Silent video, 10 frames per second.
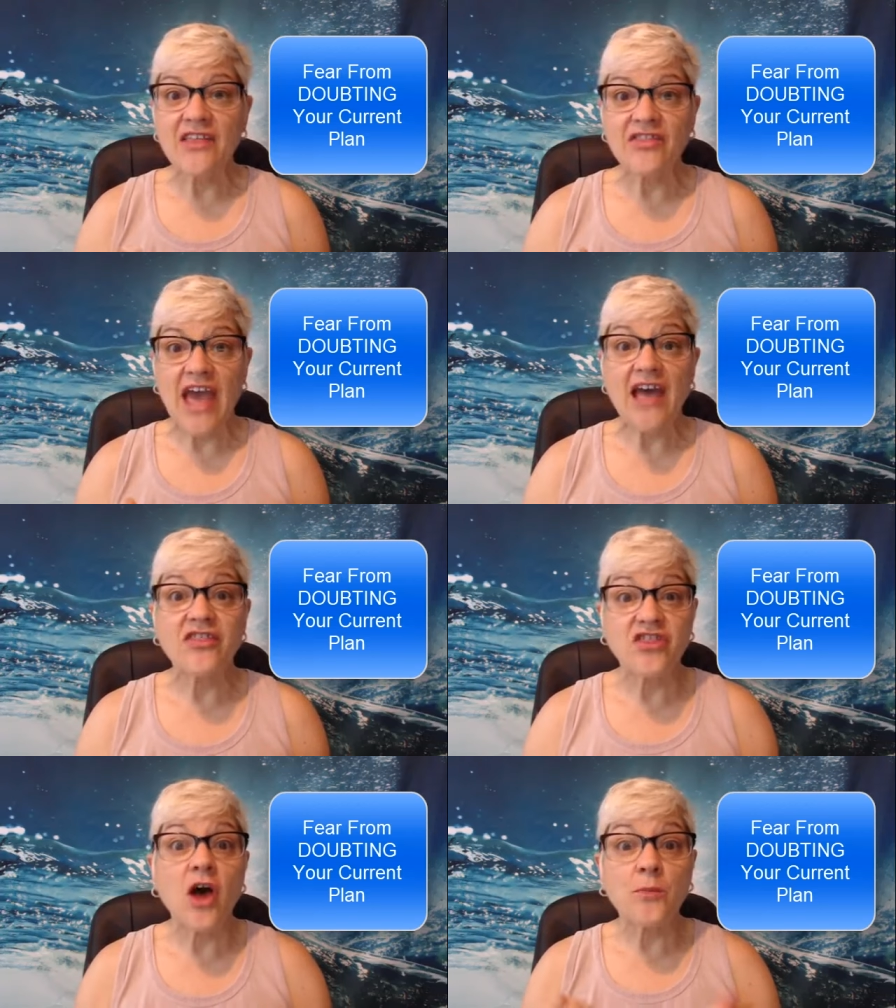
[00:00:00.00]
that
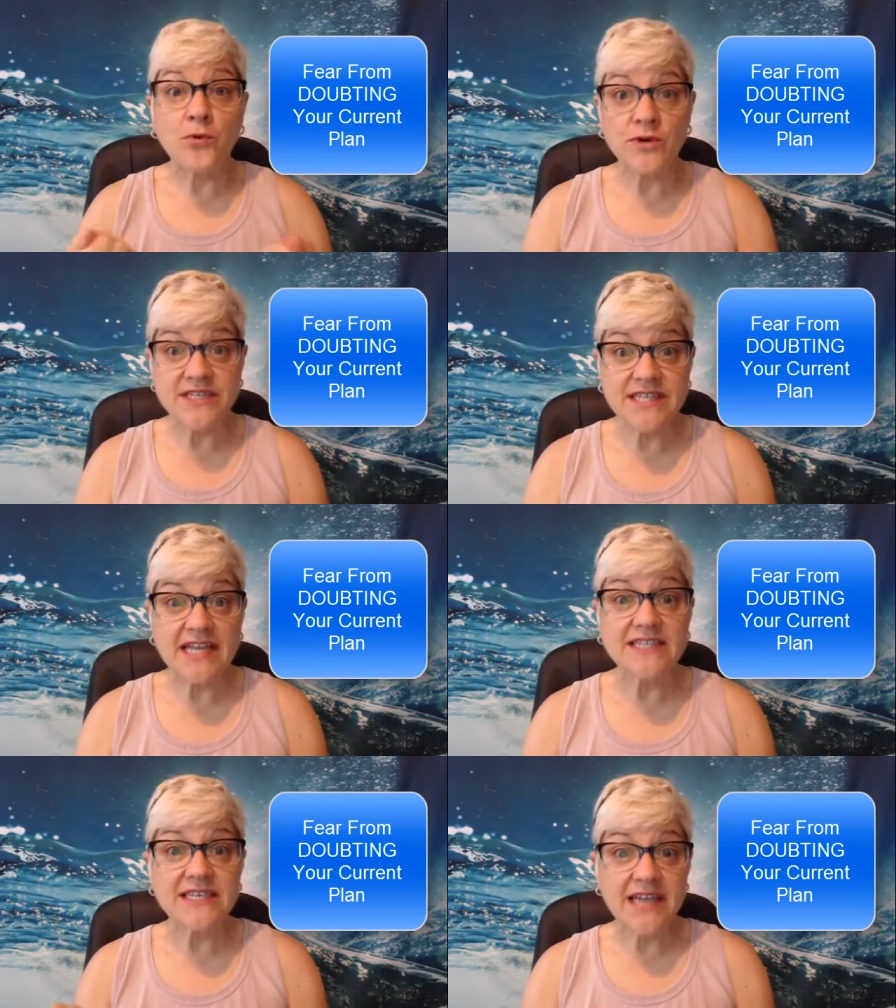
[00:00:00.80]
the
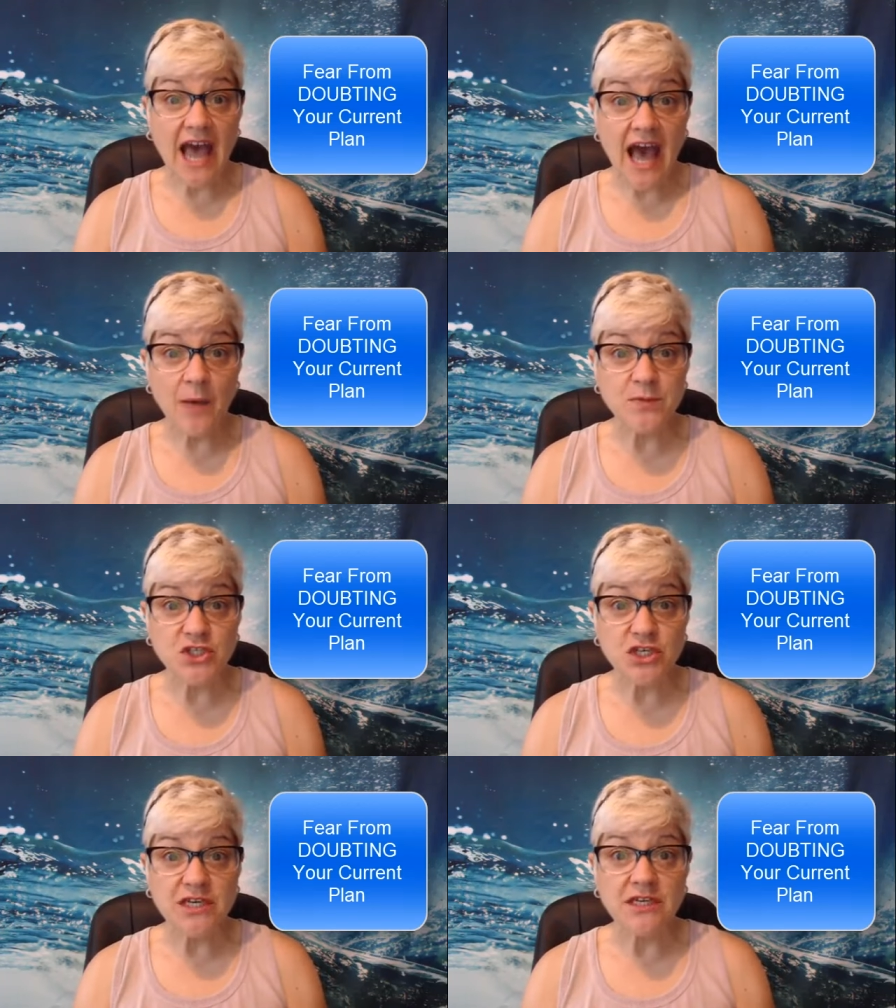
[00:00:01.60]
presented
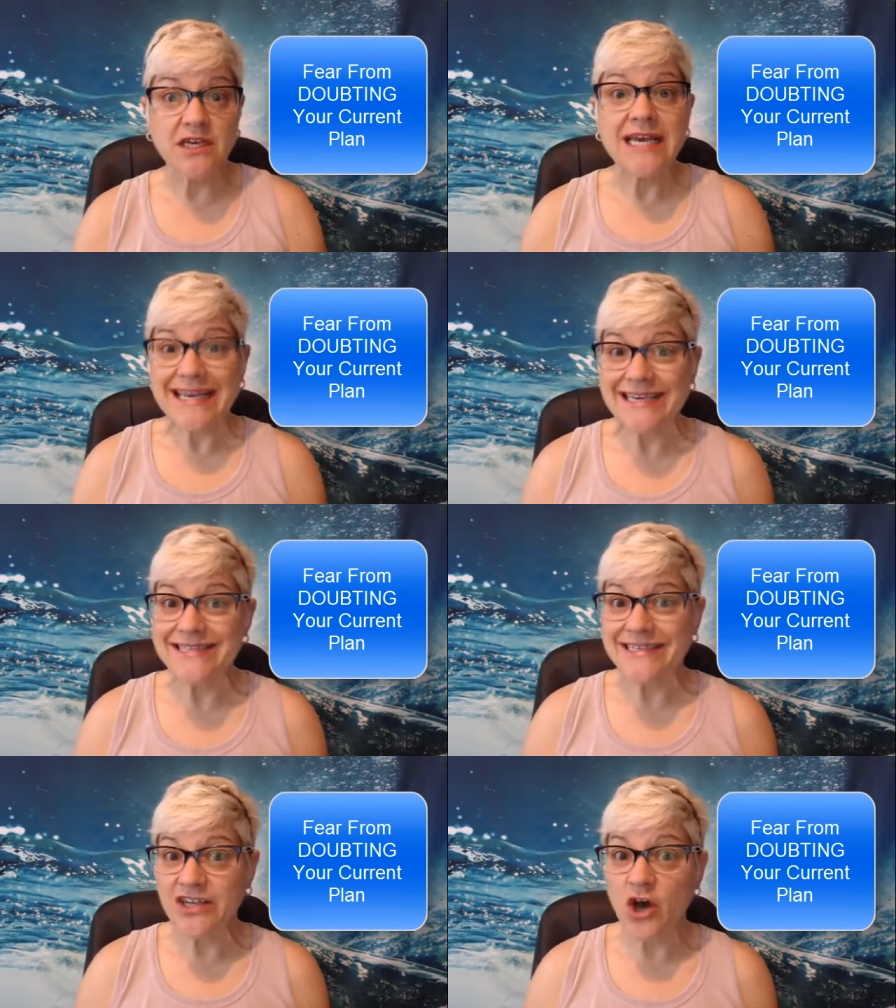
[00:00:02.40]
option
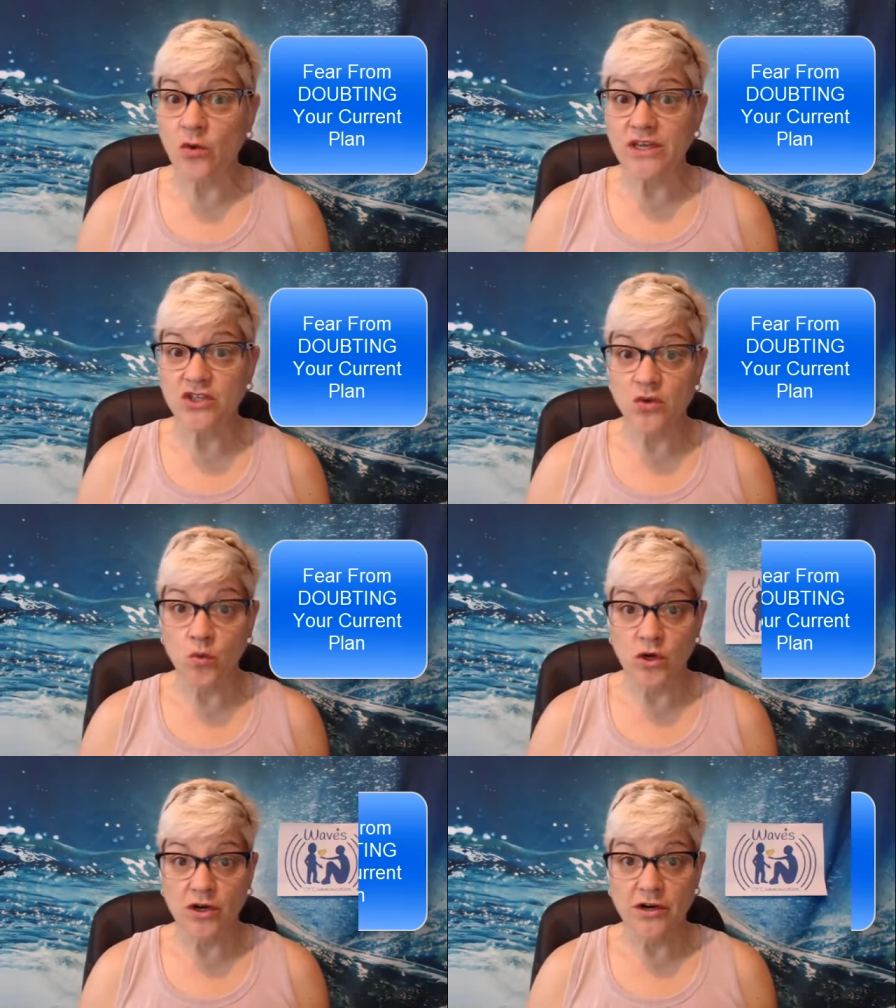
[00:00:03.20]
isn't going to
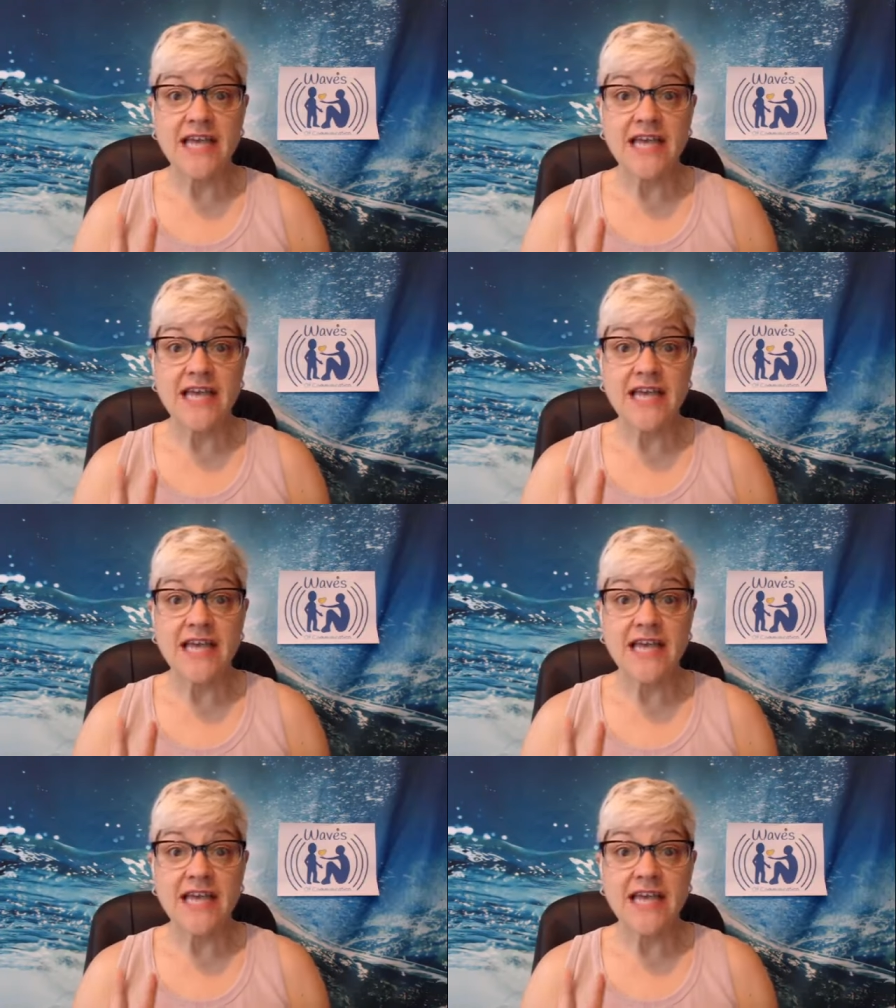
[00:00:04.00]
work.